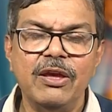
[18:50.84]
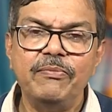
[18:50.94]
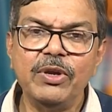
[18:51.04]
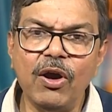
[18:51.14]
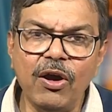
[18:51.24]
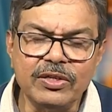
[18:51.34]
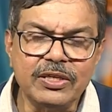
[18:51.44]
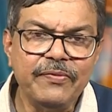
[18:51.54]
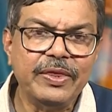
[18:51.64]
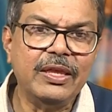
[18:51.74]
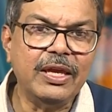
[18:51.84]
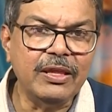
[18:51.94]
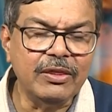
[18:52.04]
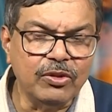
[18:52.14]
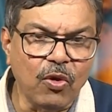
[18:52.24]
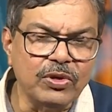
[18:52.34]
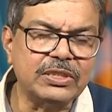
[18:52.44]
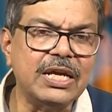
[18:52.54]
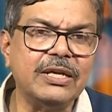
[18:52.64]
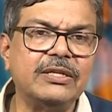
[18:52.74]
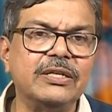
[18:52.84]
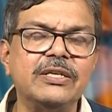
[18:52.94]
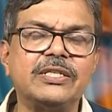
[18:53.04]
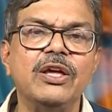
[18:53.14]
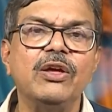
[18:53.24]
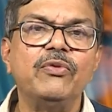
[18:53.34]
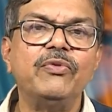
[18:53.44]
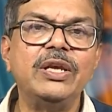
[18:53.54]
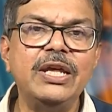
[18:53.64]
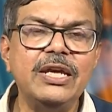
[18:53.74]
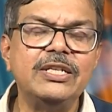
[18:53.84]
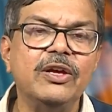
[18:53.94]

because in those sectors, we need